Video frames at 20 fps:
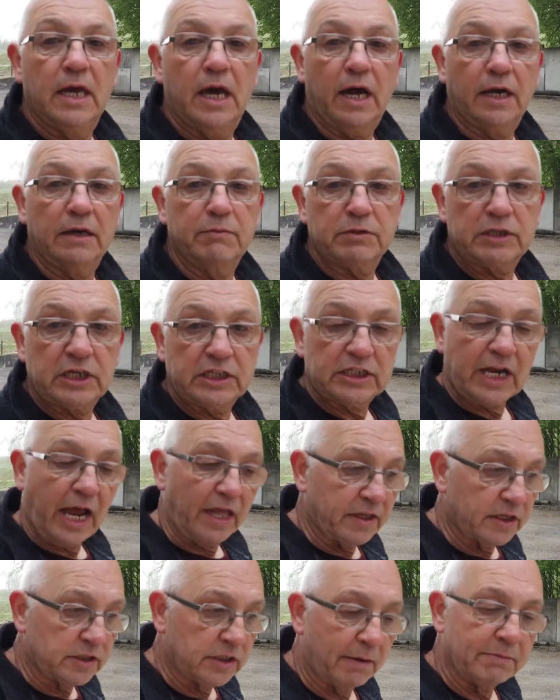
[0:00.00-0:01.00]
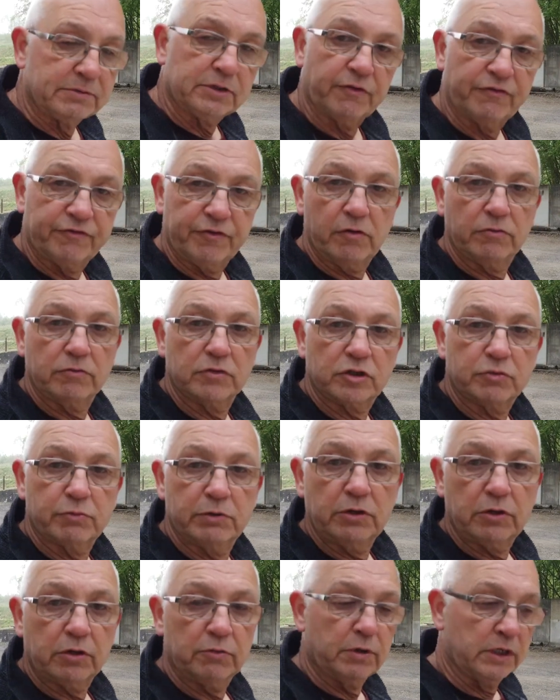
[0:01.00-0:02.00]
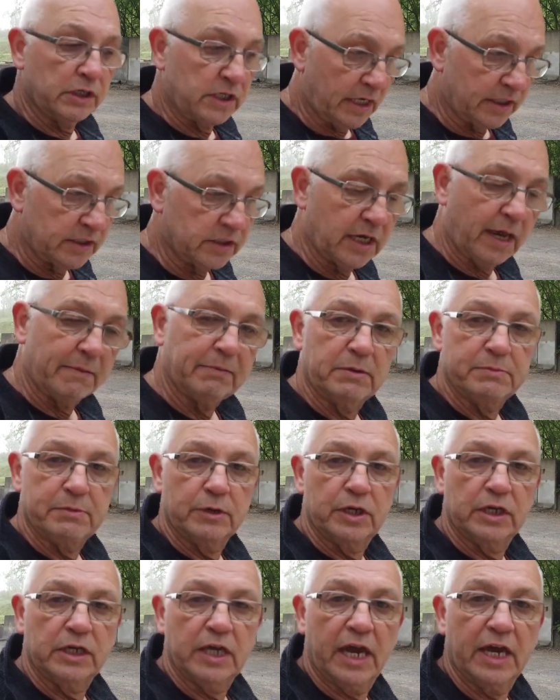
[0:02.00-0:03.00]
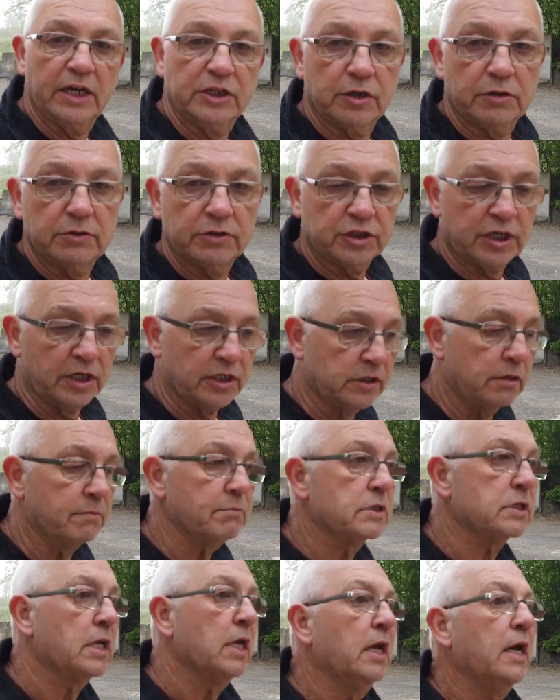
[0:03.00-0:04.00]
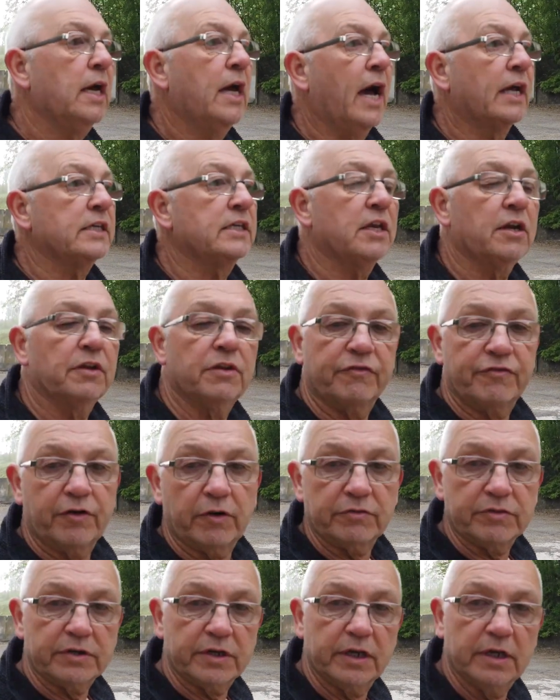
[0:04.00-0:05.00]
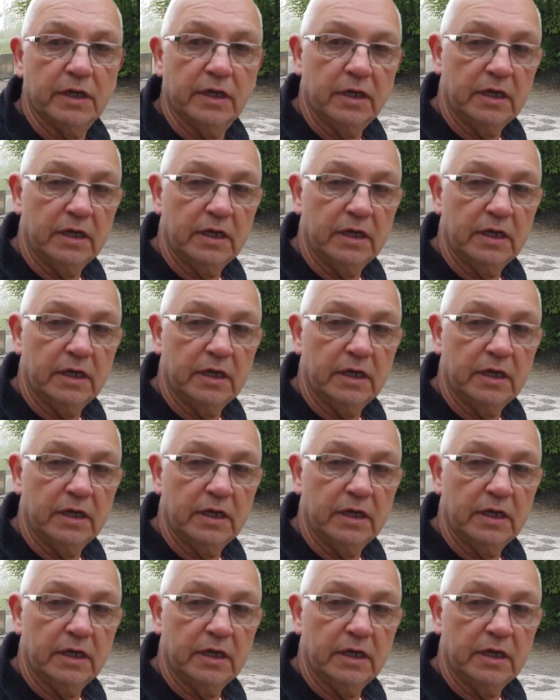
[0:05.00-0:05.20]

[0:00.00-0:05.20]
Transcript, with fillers: And it was exactly the same as the front. So, in other words, it had the same communication systems as it on the front.